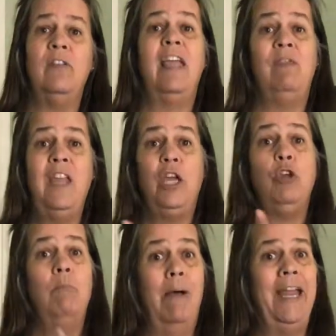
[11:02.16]
they think
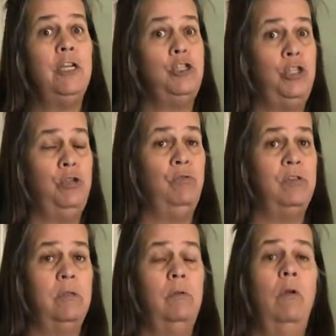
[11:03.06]
you might choose.
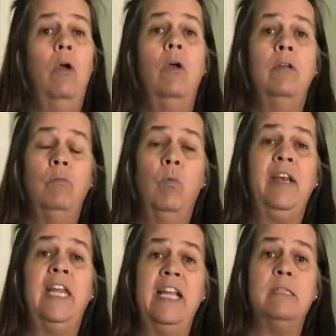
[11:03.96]

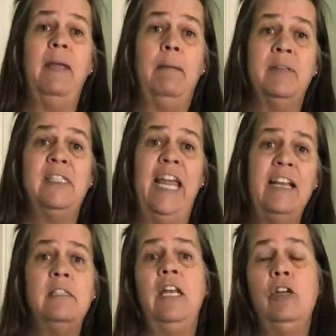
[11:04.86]
When kids make
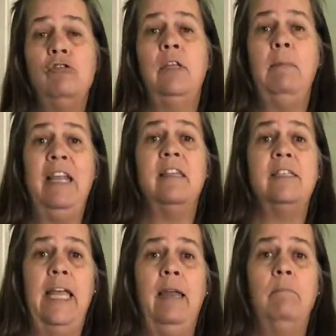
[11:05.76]
mistakes, they usually make the
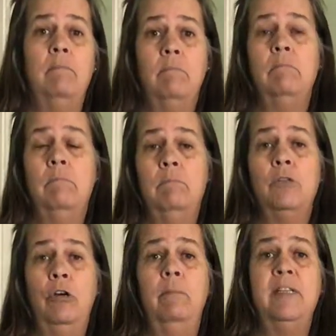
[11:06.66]
same
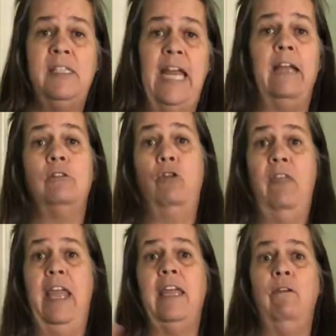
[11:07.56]
certain mistakes. So
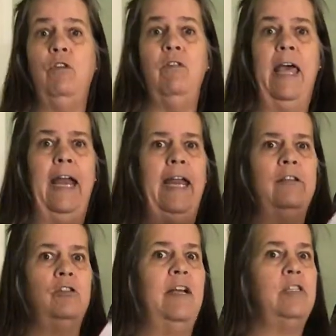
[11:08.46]
they give you that
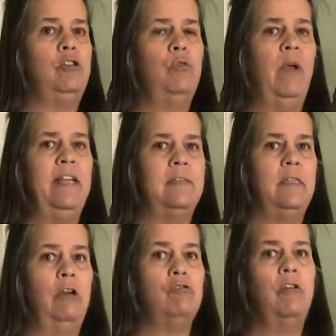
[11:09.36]
answer as a choice.
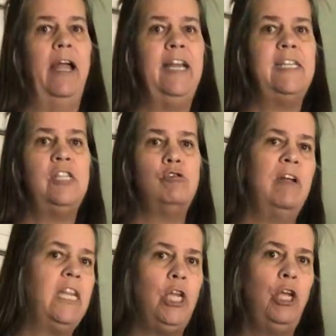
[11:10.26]
They're trying to
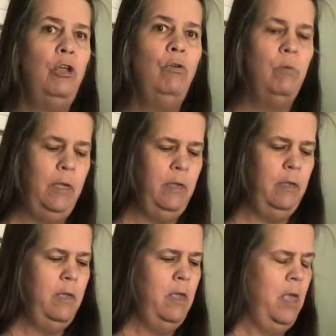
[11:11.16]
trick you.
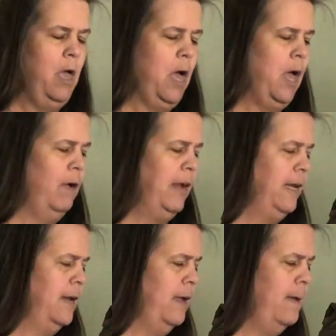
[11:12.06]
All
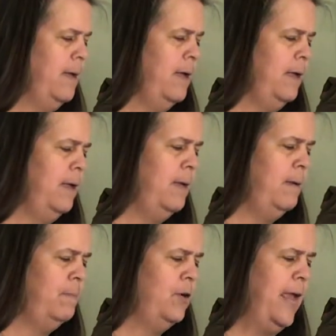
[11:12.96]
right,
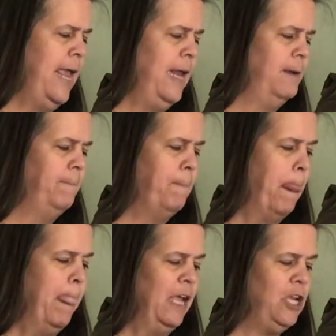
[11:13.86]
number 8.
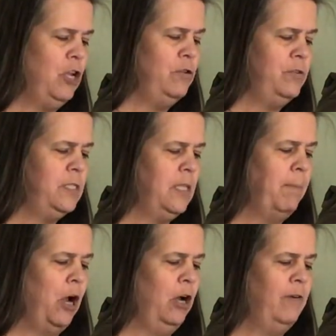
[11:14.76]
Use the
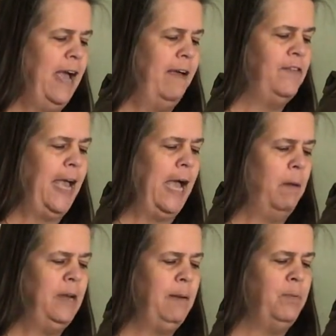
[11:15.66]
bar graph. How
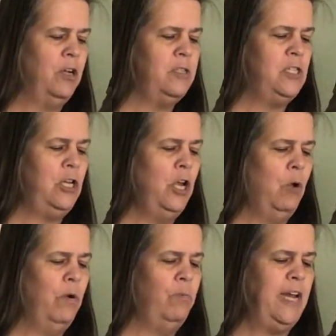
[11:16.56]
many books did
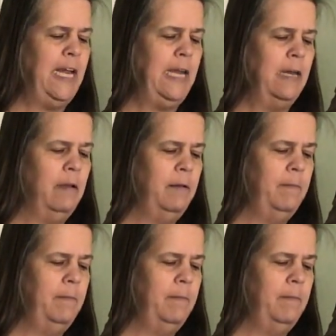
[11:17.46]
Noah read?